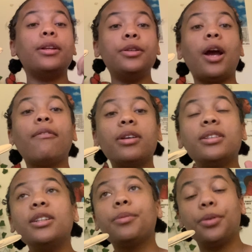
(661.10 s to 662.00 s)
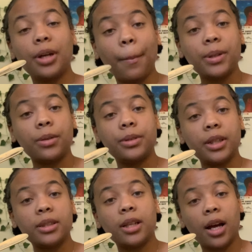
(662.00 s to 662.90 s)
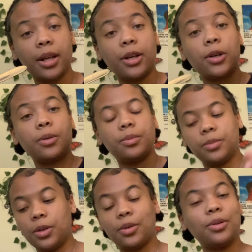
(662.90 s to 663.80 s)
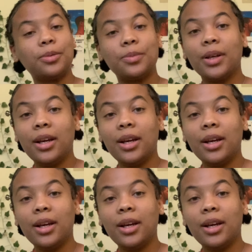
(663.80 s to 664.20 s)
have y'all seen them cucumbers on TikTok? They go, hold on.